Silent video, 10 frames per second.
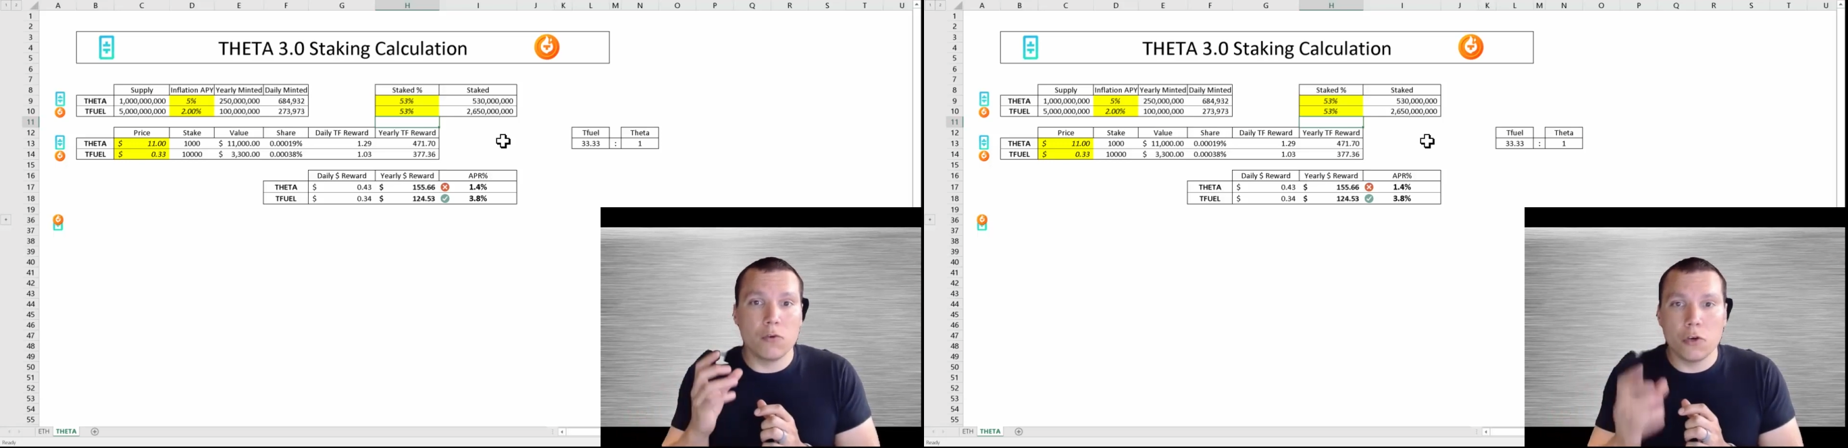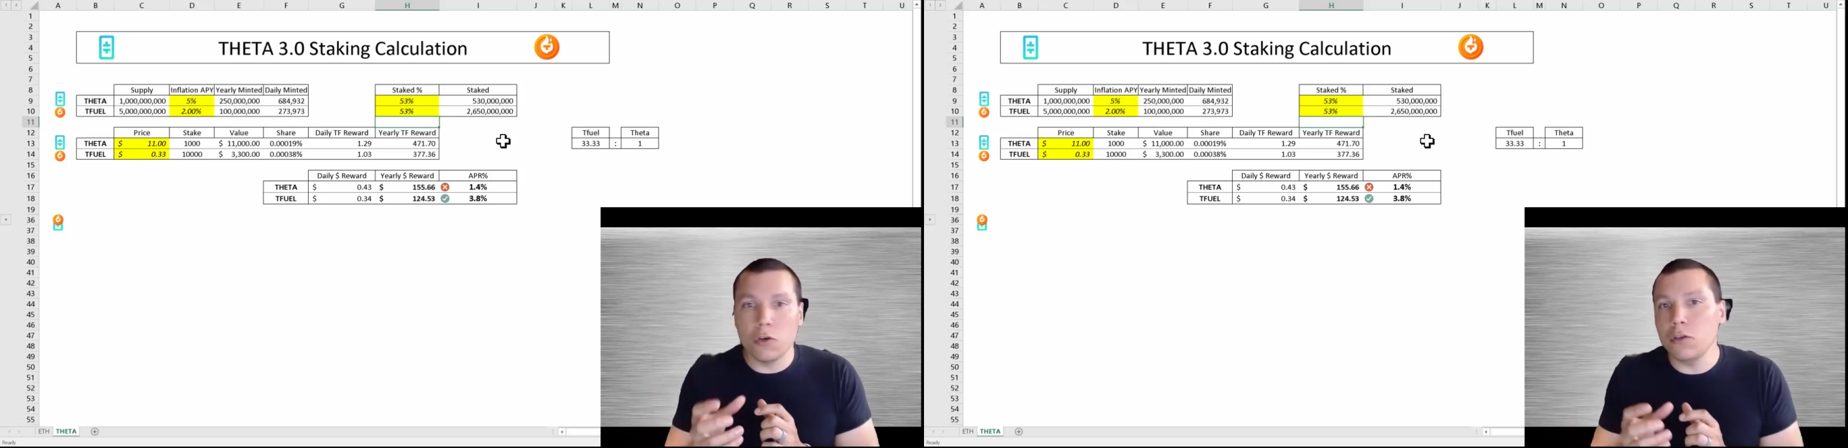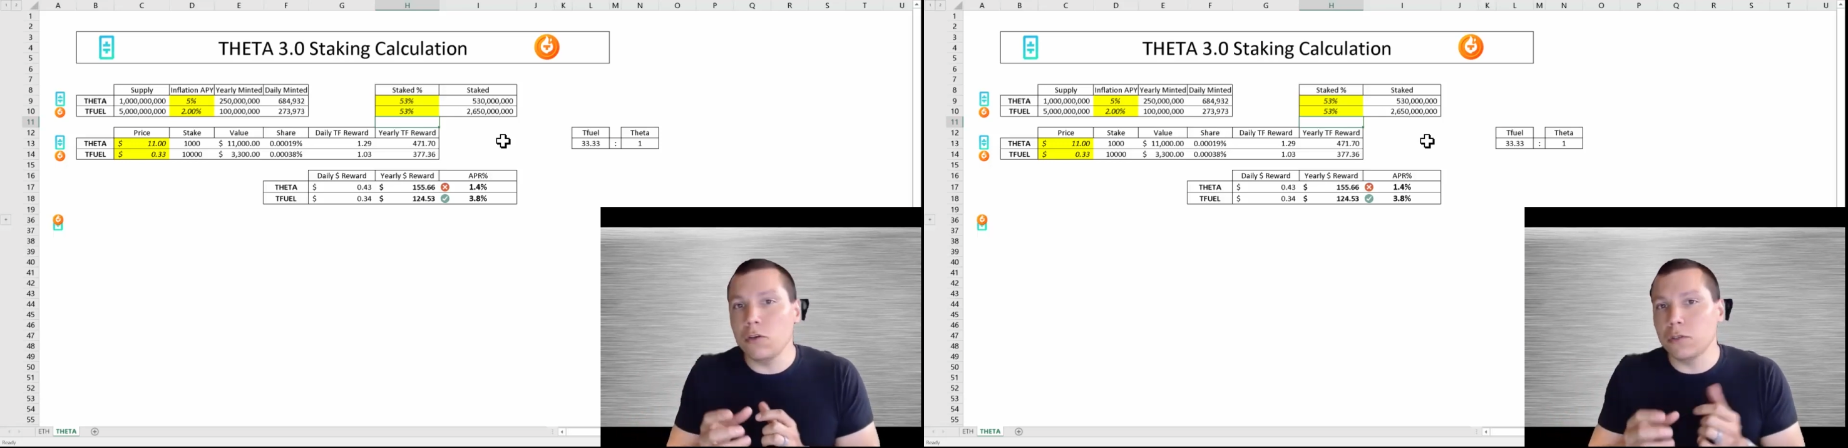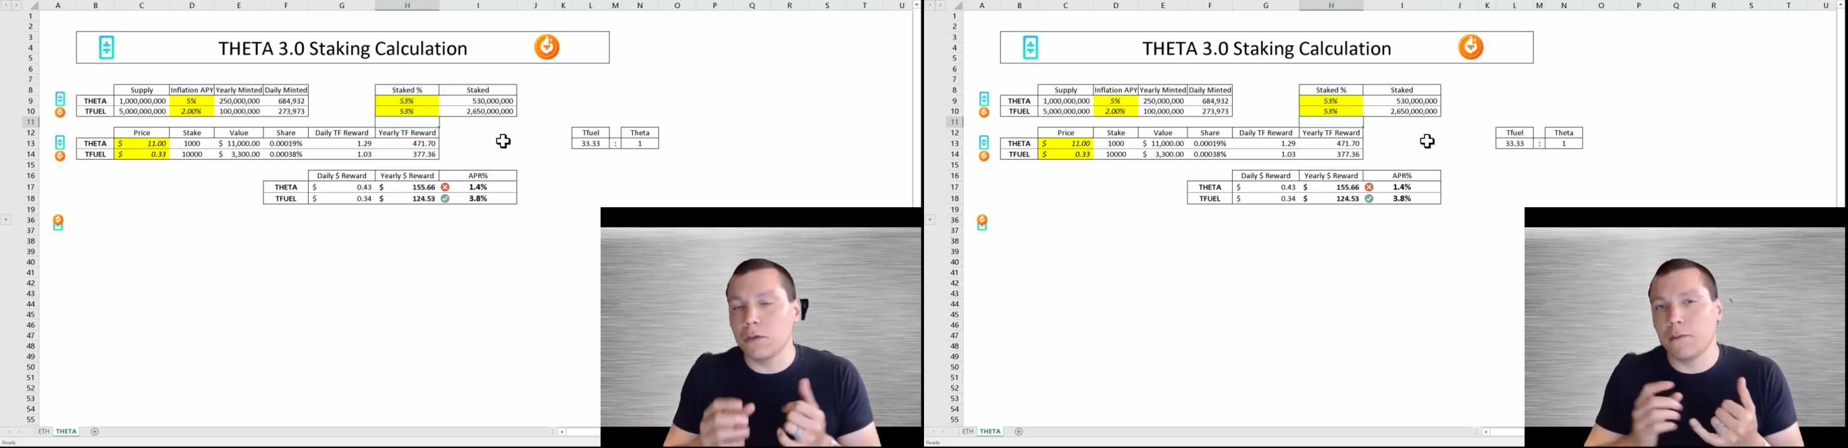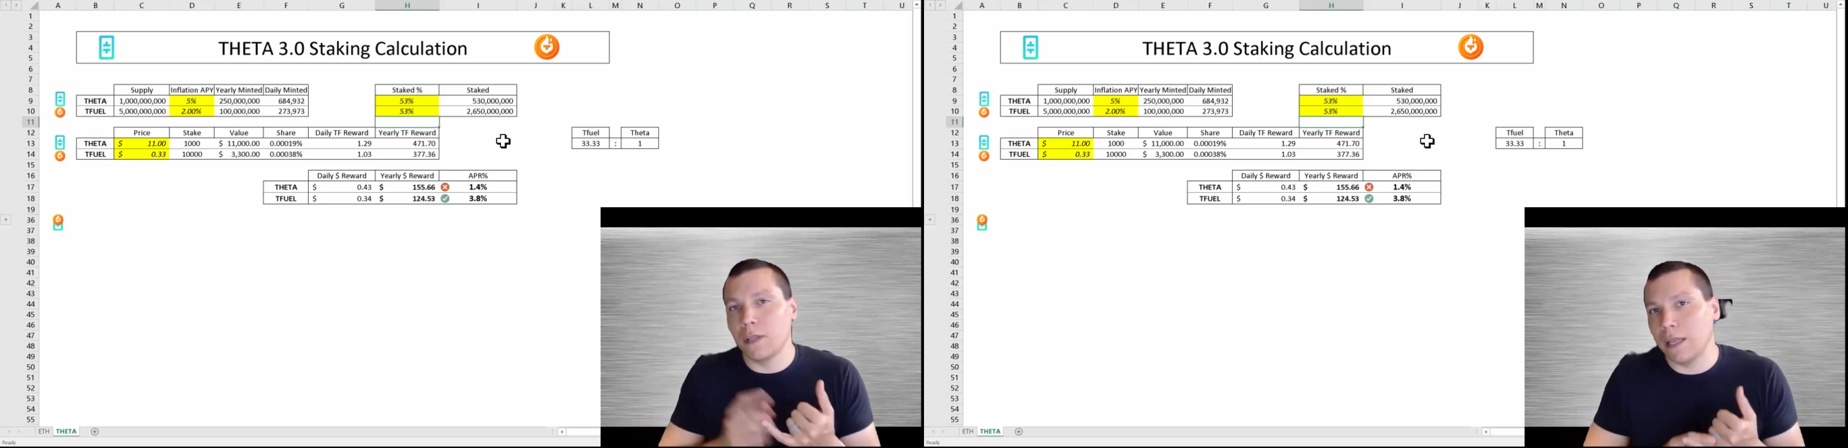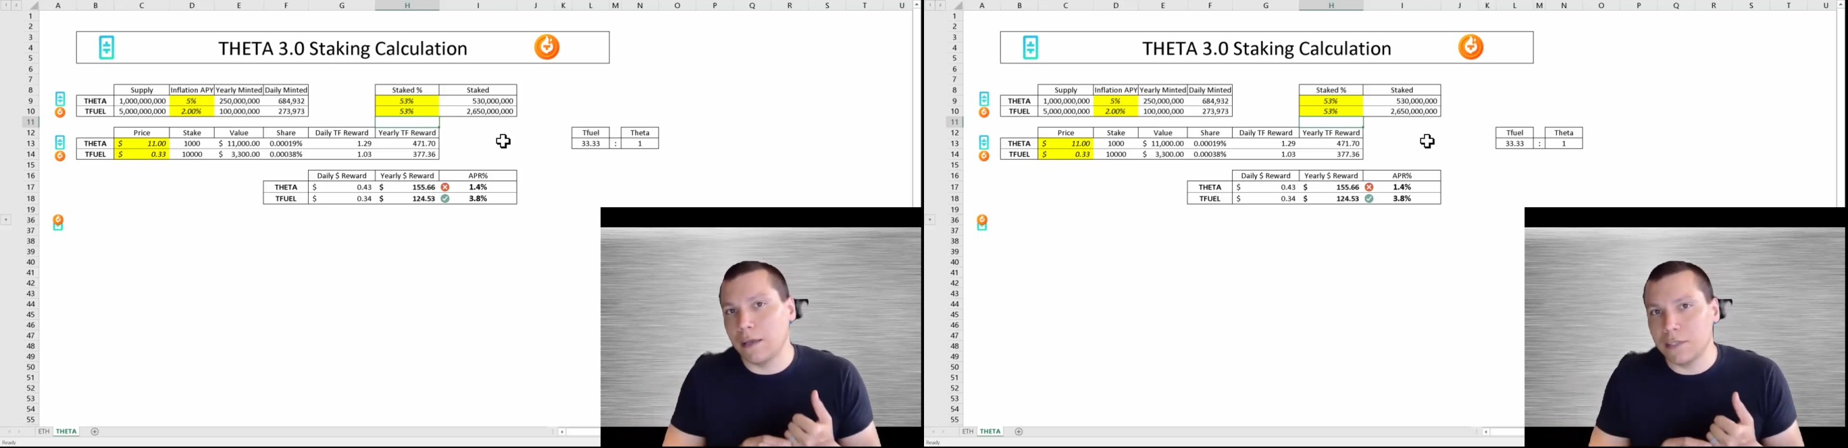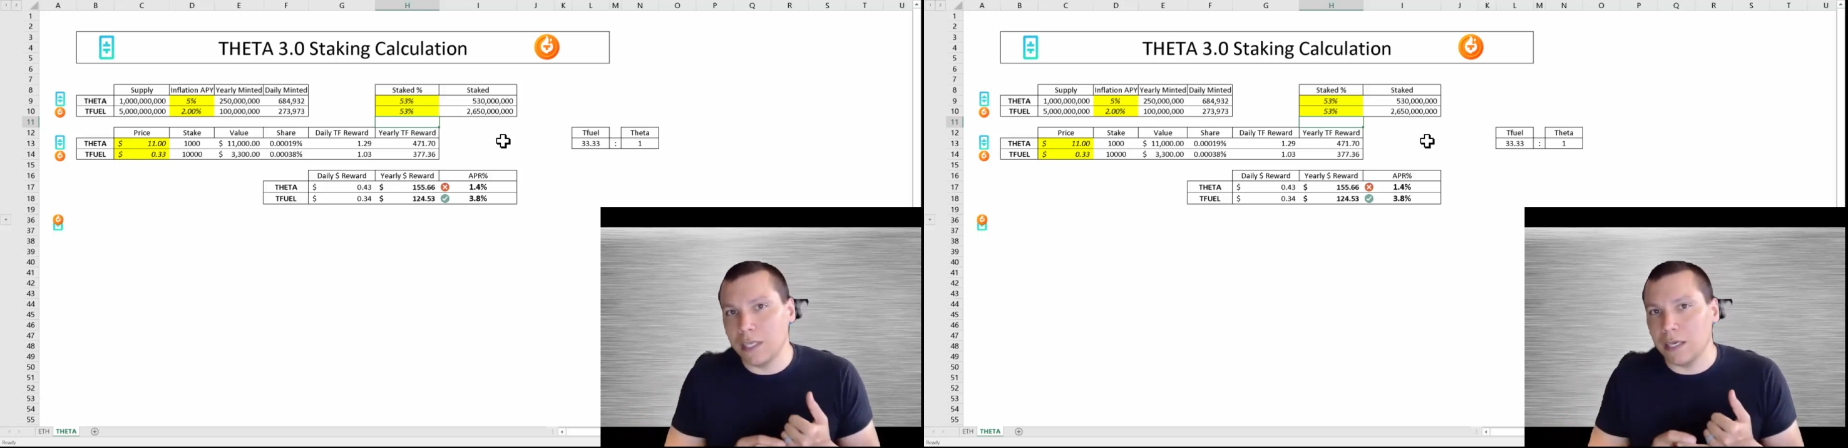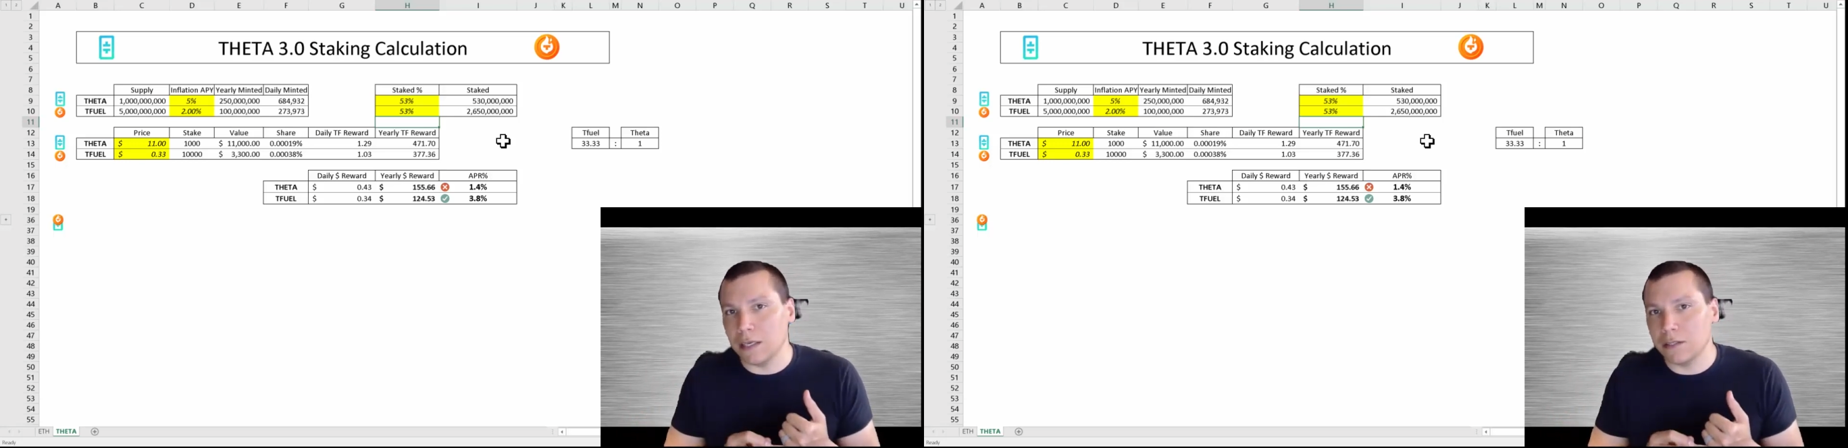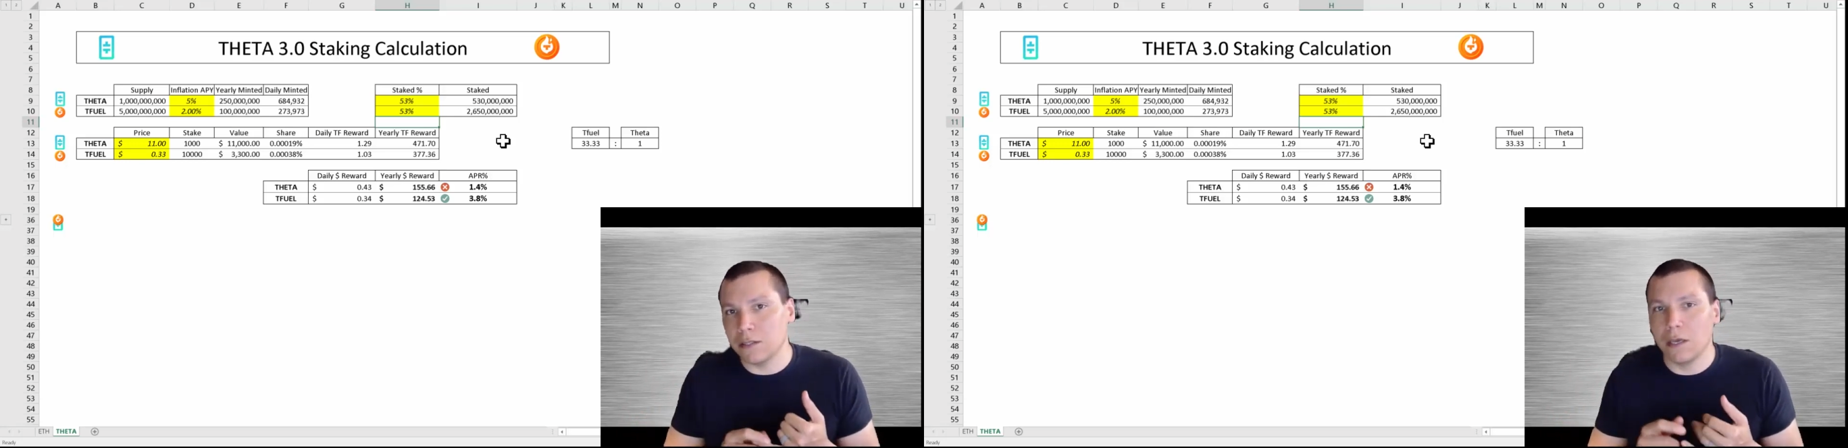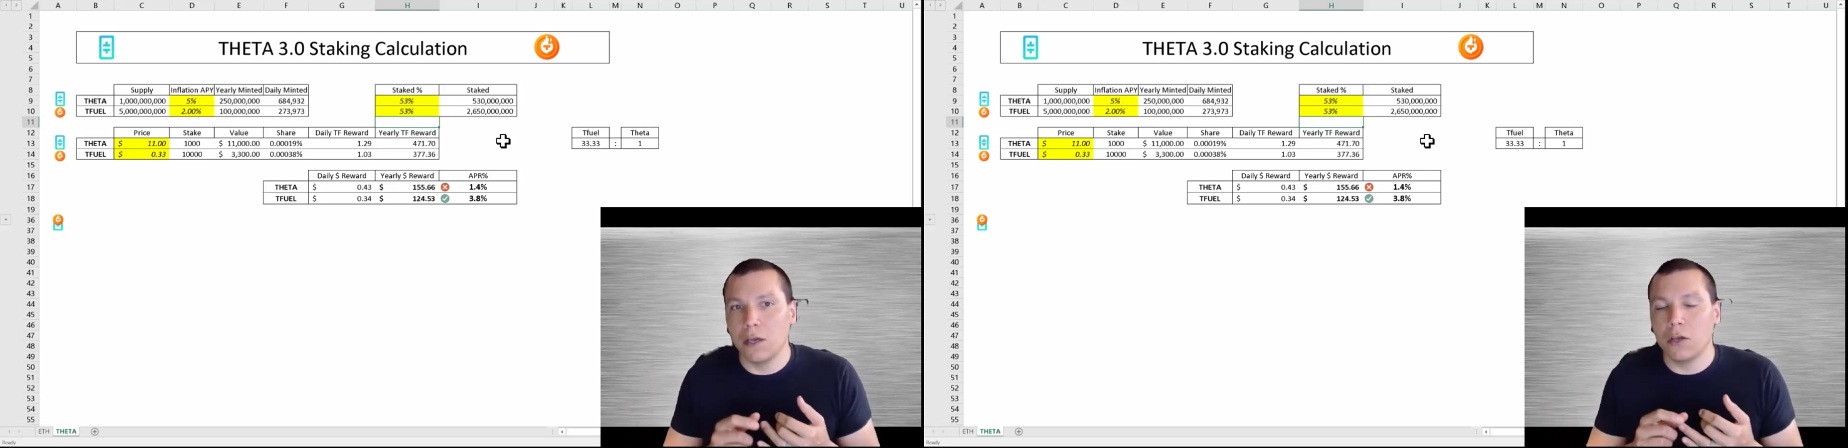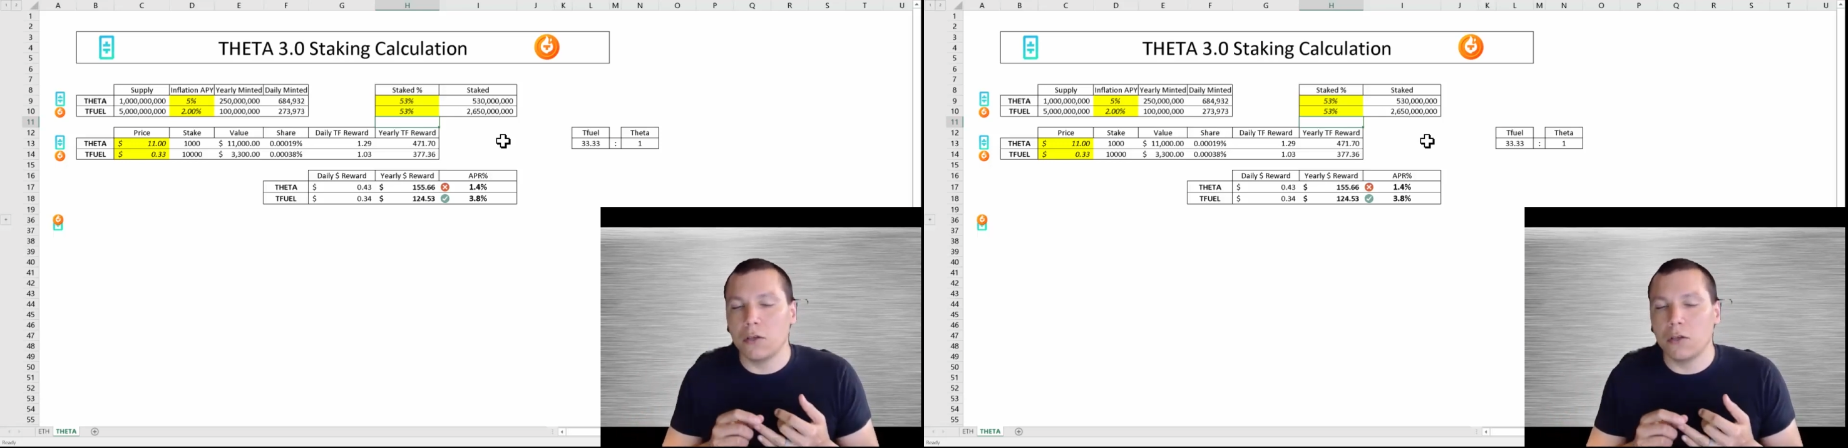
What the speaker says: You could use it for the NFTs.